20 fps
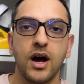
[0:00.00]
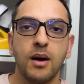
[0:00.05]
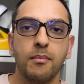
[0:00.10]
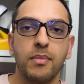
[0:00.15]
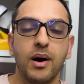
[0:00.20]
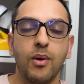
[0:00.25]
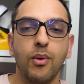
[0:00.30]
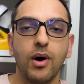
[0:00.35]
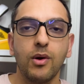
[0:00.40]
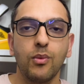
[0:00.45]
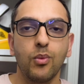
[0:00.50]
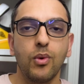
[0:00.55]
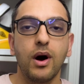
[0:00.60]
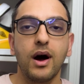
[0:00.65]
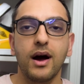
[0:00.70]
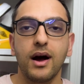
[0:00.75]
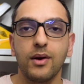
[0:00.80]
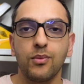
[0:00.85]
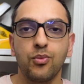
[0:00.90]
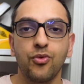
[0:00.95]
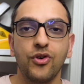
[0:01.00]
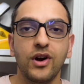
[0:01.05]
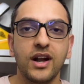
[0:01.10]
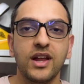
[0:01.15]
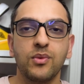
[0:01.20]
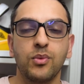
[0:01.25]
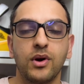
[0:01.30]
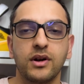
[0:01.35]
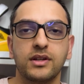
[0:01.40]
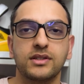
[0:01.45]
But what I
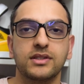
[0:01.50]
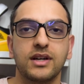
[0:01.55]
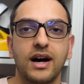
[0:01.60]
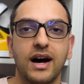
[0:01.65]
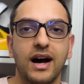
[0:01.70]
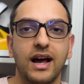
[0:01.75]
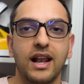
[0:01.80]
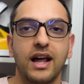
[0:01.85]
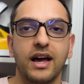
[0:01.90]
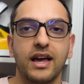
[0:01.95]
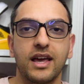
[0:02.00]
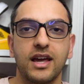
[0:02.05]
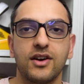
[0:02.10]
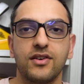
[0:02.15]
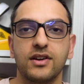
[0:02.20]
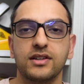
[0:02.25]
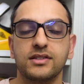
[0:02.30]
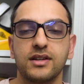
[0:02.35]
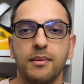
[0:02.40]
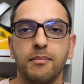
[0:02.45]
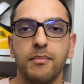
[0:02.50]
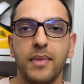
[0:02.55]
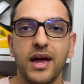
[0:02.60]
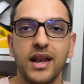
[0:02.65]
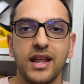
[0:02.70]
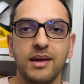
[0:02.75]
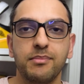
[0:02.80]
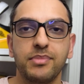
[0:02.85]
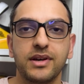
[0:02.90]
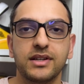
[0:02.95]
really wanted to highlight here is
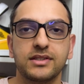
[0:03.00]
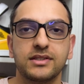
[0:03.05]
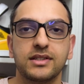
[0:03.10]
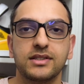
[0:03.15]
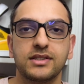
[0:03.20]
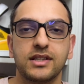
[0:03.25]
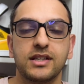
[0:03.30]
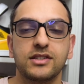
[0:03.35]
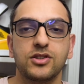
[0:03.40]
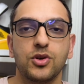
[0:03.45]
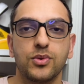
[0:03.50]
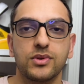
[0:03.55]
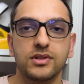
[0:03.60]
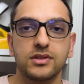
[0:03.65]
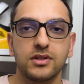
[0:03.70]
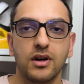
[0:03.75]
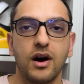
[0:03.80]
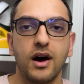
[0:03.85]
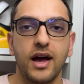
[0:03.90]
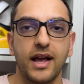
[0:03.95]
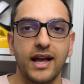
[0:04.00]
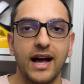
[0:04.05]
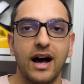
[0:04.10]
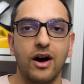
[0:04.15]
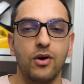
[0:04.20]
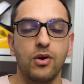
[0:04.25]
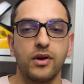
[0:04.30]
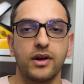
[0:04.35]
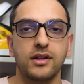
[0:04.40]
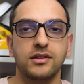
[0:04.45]
many businesses who are starting
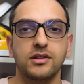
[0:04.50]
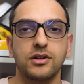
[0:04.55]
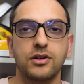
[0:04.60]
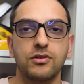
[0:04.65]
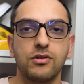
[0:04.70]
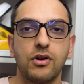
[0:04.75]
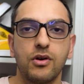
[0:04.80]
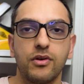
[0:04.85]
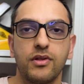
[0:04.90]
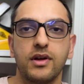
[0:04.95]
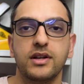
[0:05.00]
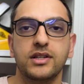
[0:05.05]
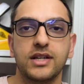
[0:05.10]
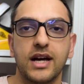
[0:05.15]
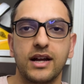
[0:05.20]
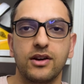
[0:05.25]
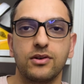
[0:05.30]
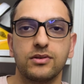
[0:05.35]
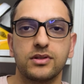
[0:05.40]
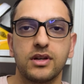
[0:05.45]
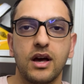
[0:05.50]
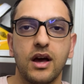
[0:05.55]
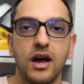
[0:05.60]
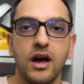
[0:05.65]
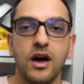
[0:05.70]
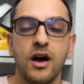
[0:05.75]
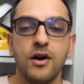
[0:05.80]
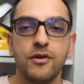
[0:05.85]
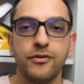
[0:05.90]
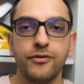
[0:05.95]
out or looking to grow their channels
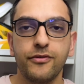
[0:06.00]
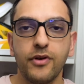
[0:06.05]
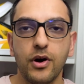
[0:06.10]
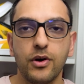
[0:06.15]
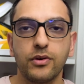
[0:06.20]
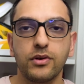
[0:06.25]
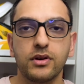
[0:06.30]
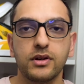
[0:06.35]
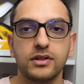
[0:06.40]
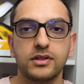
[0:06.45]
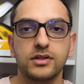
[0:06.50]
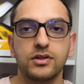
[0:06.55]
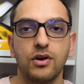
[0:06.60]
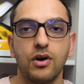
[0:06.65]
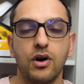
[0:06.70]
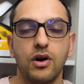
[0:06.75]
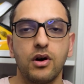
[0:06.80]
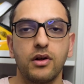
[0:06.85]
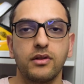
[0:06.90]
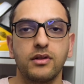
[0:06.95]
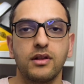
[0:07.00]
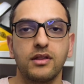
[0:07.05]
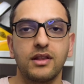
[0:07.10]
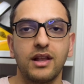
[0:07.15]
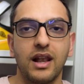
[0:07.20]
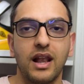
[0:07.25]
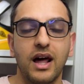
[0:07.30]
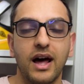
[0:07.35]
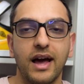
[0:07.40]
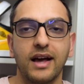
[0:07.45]
focus on the
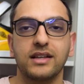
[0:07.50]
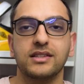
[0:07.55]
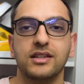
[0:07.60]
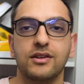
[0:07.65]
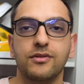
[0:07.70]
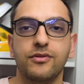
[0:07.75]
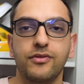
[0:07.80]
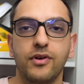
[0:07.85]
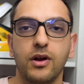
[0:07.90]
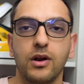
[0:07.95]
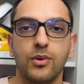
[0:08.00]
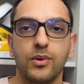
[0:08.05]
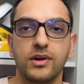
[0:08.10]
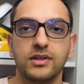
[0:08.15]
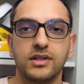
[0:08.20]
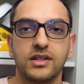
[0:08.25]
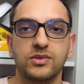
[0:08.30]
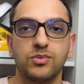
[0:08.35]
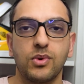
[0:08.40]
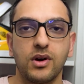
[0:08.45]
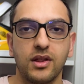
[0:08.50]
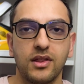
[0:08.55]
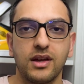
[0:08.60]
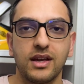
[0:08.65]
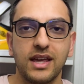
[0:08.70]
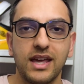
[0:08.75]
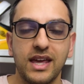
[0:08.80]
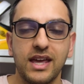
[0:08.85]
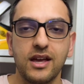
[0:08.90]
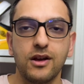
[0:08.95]
likes and followers as one of the
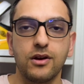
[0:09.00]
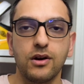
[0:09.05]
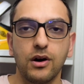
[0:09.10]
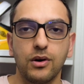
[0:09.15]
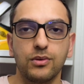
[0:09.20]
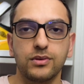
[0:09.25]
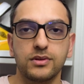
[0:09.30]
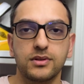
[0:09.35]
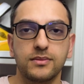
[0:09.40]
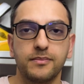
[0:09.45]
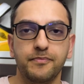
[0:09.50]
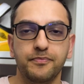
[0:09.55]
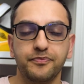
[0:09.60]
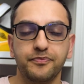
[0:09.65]
key goals.